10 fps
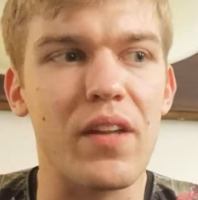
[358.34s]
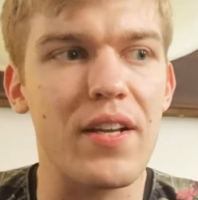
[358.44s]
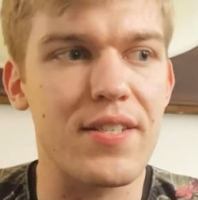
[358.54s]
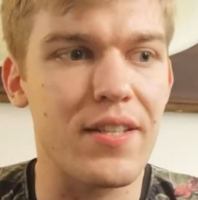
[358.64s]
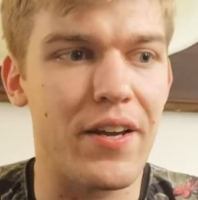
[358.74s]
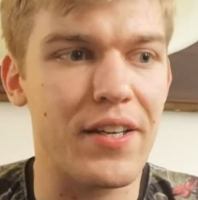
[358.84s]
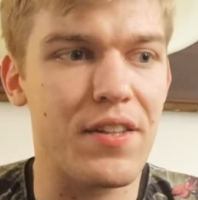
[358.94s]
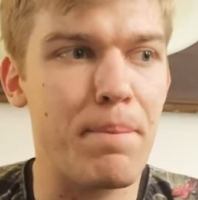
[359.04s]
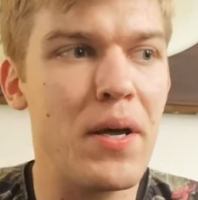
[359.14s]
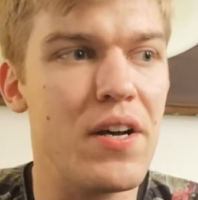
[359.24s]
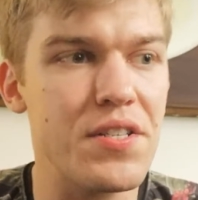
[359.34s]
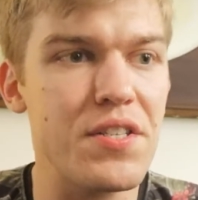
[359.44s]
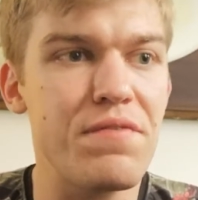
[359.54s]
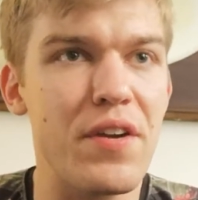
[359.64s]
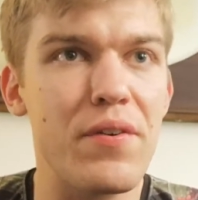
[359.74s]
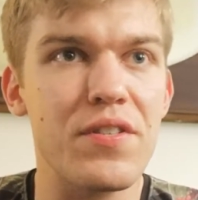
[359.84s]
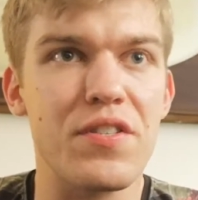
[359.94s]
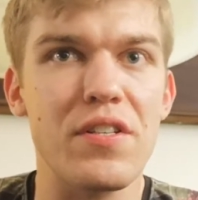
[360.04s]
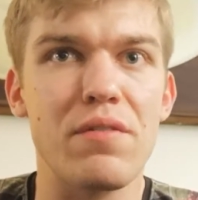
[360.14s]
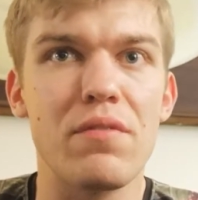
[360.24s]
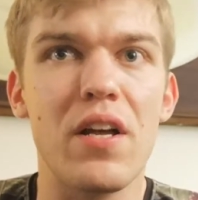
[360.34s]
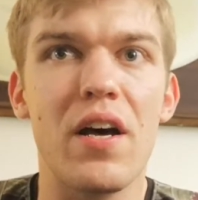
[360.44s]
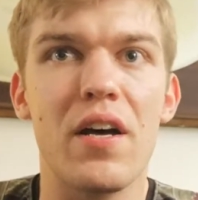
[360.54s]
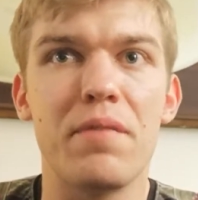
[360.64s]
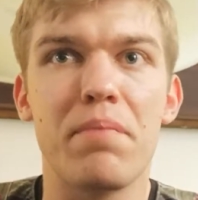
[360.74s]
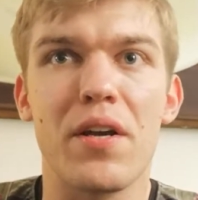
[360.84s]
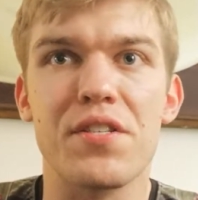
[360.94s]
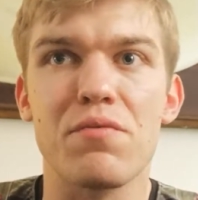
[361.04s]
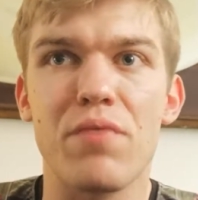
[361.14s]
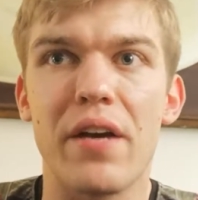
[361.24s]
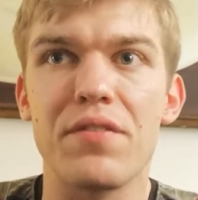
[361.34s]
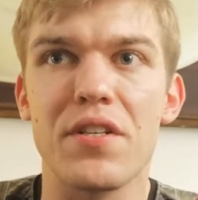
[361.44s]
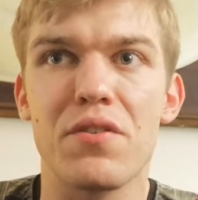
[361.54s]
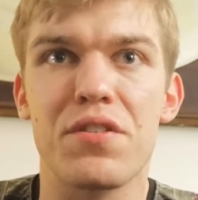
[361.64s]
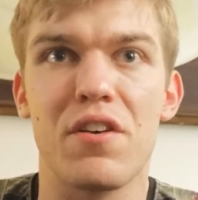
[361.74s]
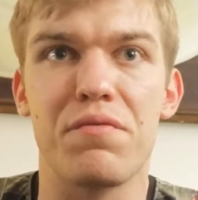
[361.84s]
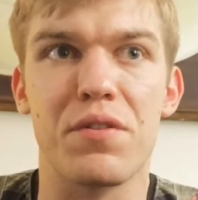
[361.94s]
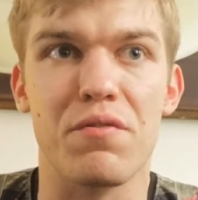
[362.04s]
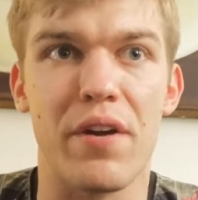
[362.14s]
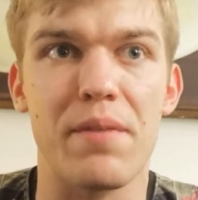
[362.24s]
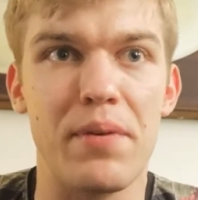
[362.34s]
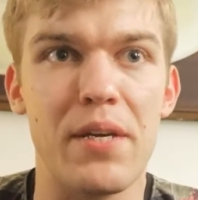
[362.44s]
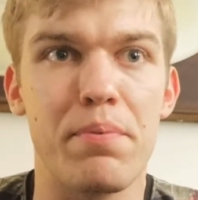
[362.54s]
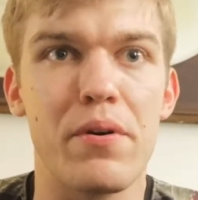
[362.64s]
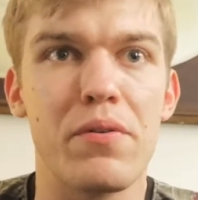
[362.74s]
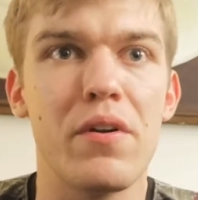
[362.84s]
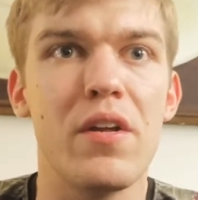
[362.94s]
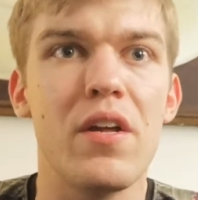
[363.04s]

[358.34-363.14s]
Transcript: it's like the perseverance that you learn by surrounding yourself with great people.